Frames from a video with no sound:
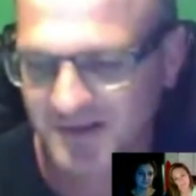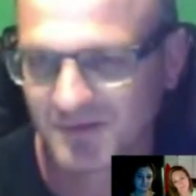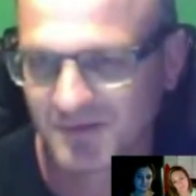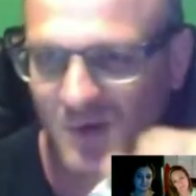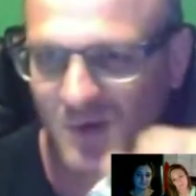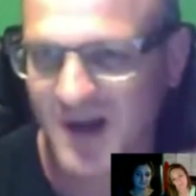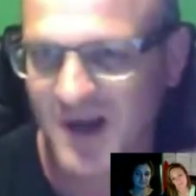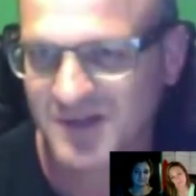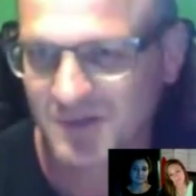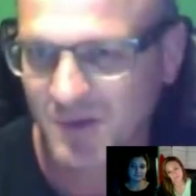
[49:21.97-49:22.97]
will
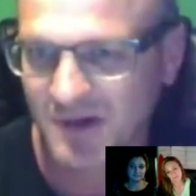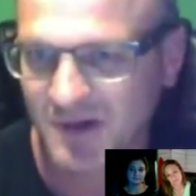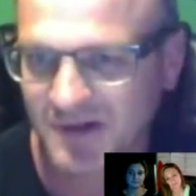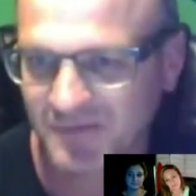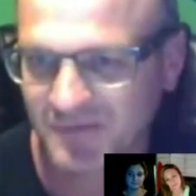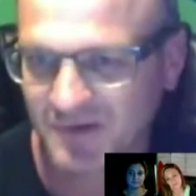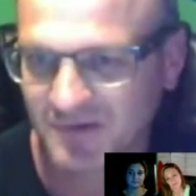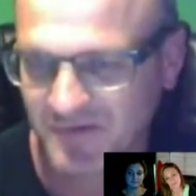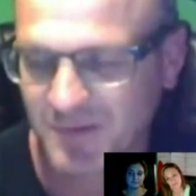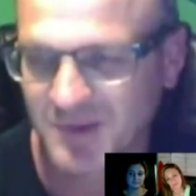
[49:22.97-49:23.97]
actually work if you
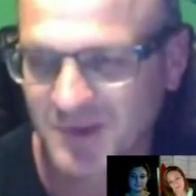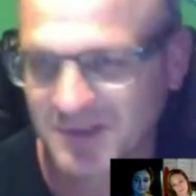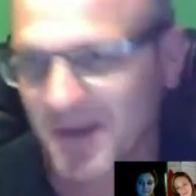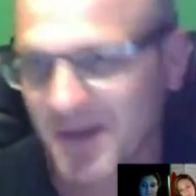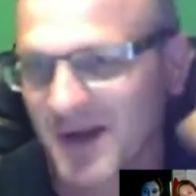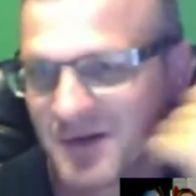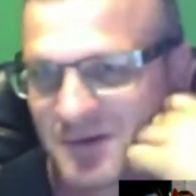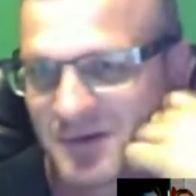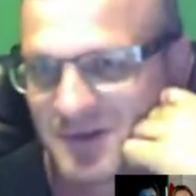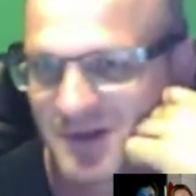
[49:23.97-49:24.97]
put your mind to
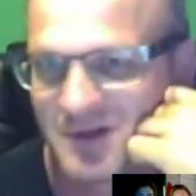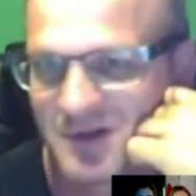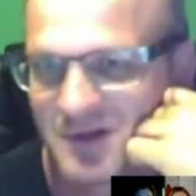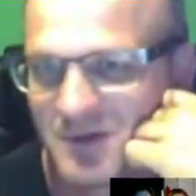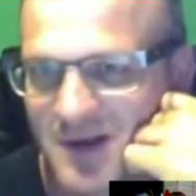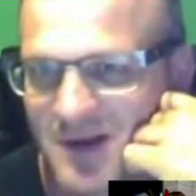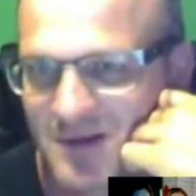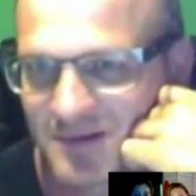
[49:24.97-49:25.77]
it. You can do anything.